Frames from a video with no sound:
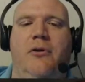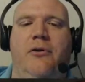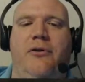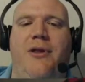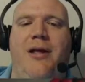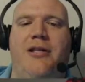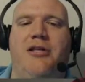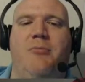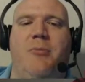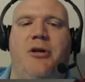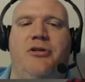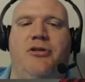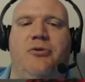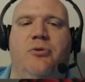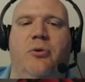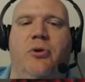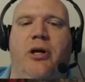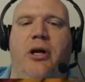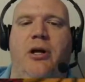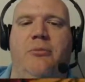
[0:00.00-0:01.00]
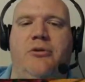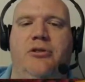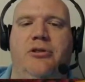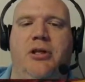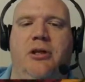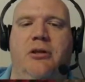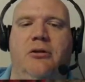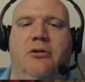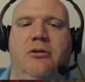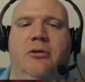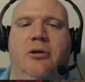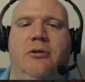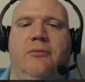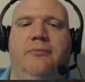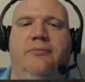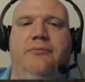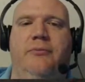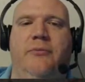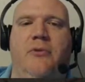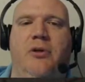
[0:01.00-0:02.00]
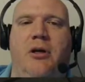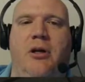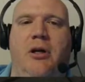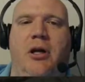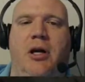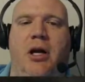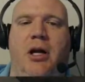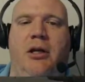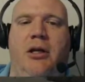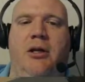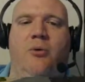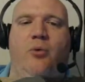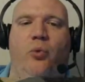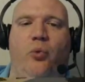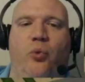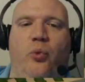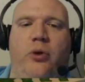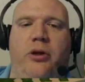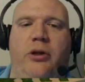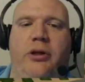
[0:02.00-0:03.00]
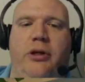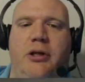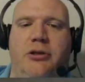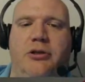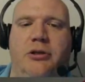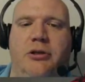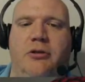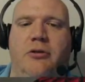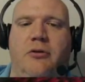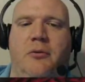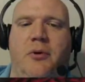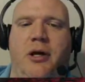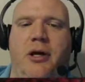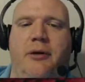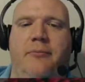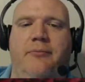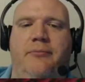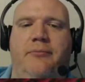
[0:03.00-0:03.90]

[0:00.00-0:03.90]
That's my story, and I'm sticking to it. And he really needs to go away.